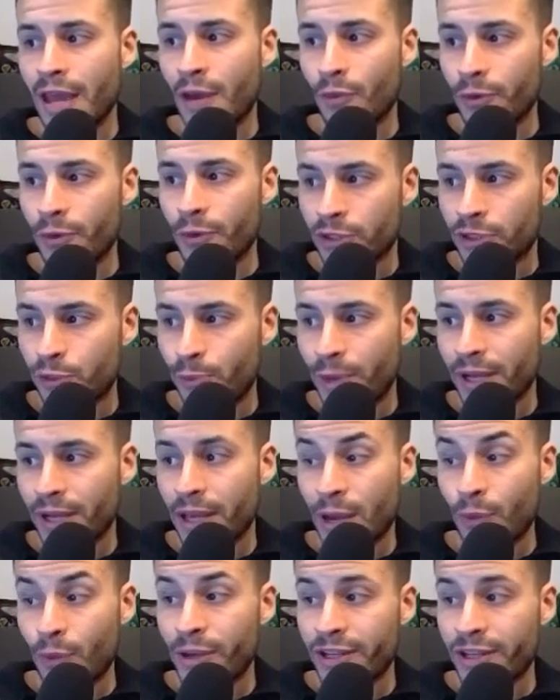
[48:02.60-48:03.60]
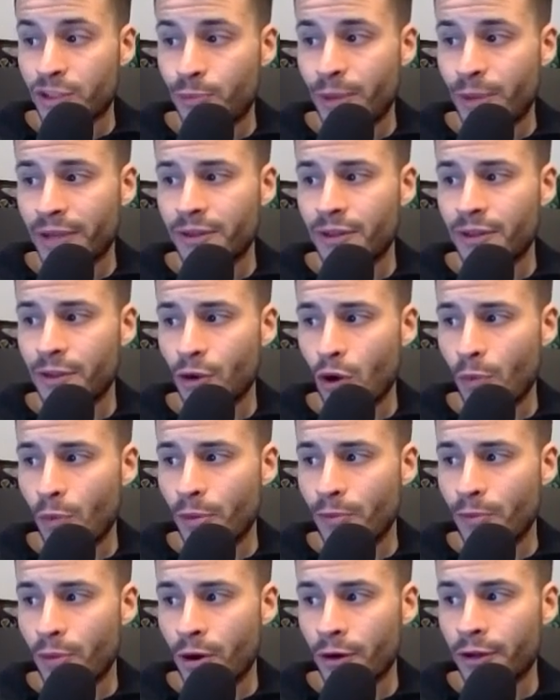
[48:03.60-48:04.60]
we expected the
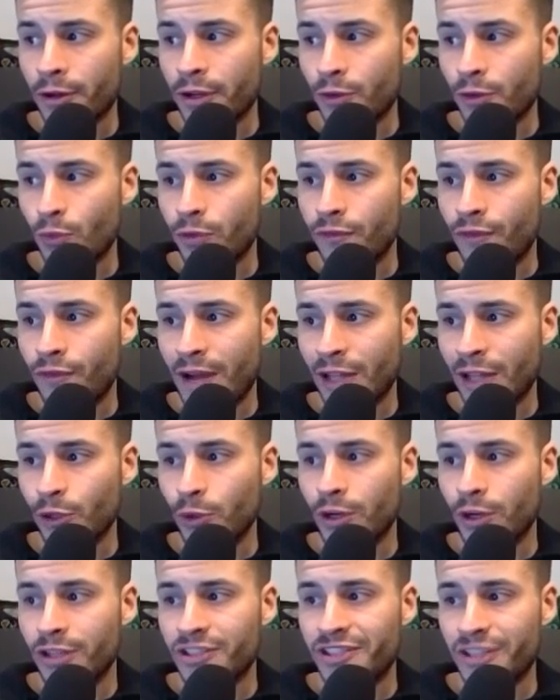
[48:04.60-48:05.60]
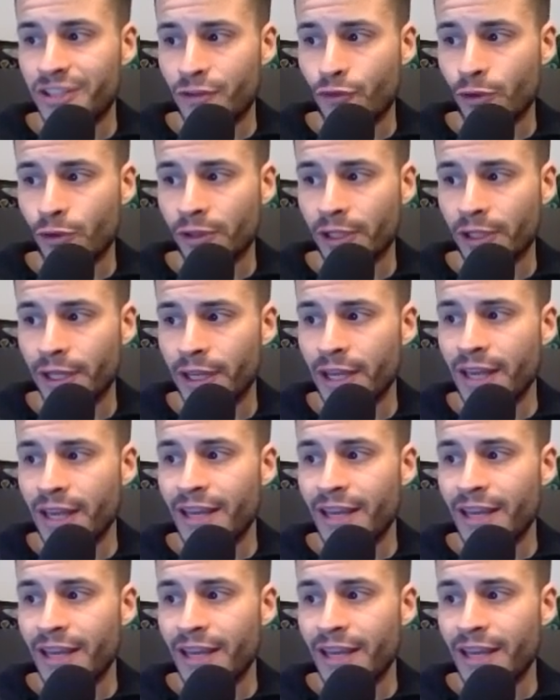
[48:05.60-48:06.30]
open market would value us differently.